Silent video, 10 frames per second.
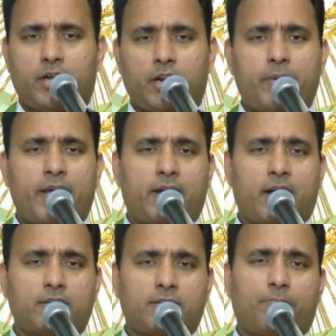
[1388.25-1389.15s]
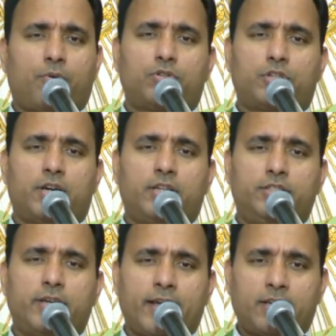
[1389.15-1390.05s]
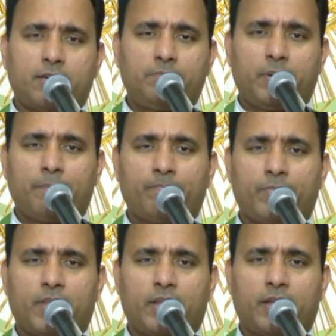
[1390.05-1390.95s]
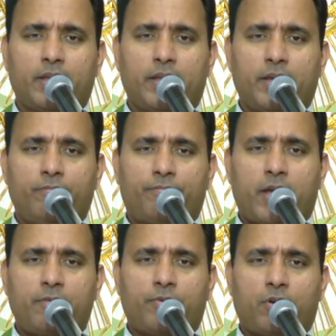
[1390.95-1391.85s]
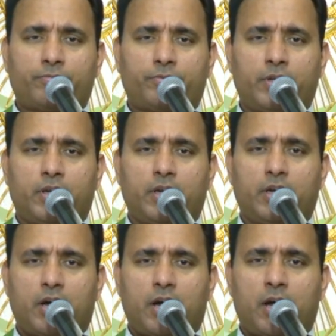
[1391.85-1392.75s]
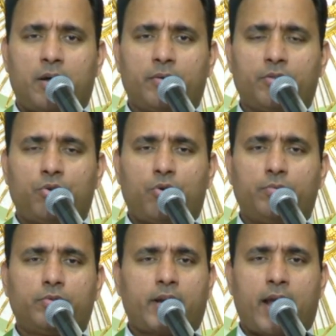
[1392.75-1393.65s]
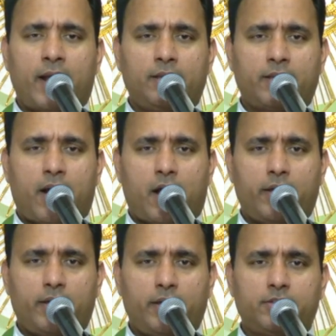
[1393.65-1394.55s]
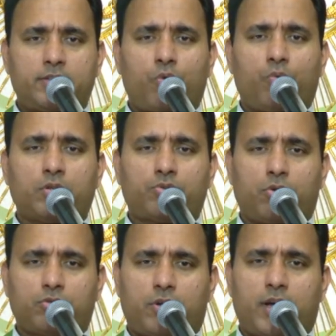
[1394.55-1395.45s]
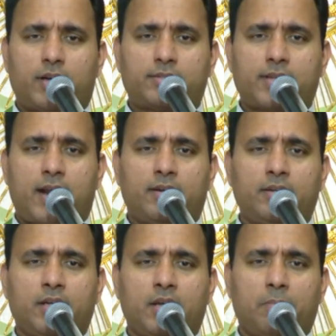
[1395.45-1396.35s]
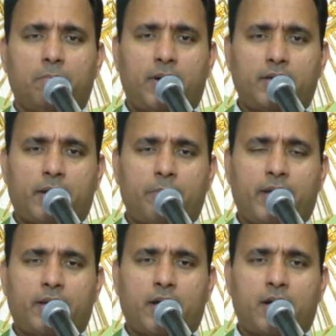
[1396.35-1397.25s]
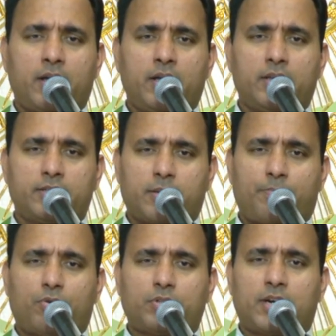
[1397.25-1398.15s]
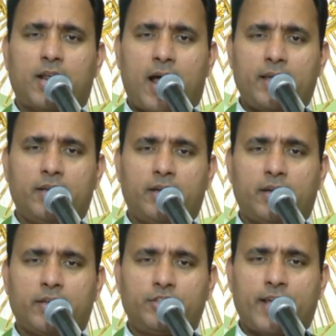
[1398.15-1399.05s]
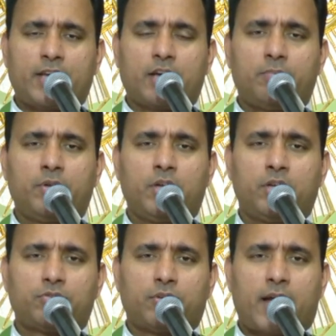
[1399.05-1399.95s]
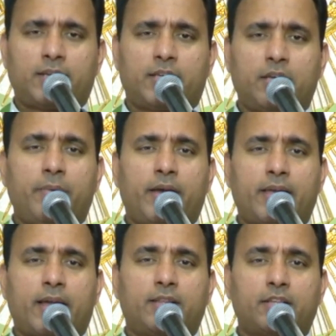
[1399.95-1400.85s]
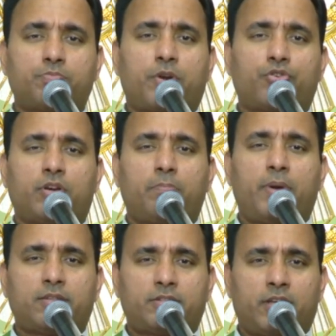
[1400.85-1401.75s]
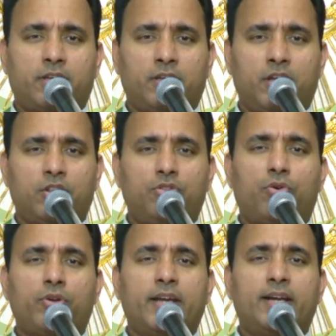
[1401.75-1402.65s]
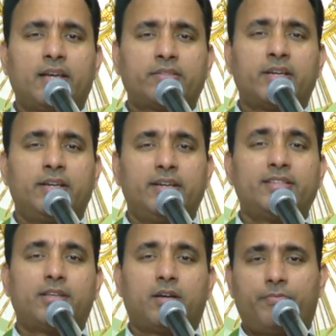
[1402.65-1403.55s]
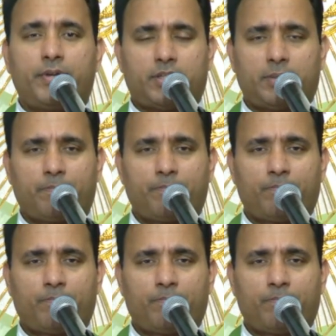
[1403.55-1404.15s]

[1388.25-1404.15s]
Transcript: Rebecca supported Jacob in favor of uh, though I, Esau was also her son, but Rebekah supported I, uh, Jacob so that he may get the special blessing, though he doesn't deserve it.